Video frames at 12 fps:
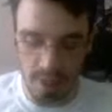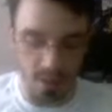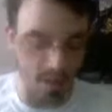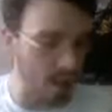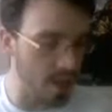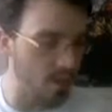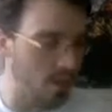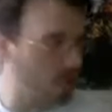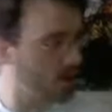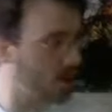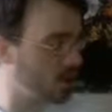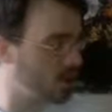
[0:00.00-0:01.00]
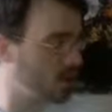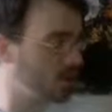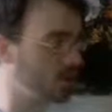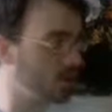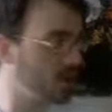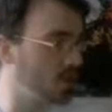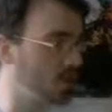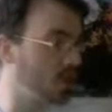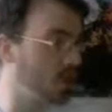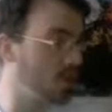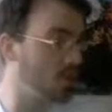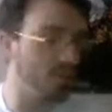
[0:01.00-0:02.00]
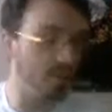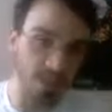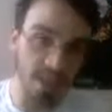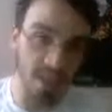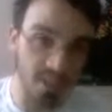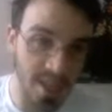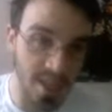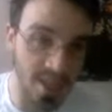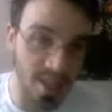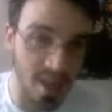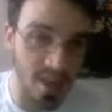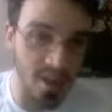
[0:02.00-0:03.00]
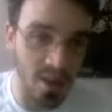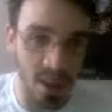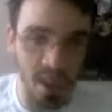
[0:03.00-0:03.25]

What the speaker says: Today we are going to be going over a deck tech that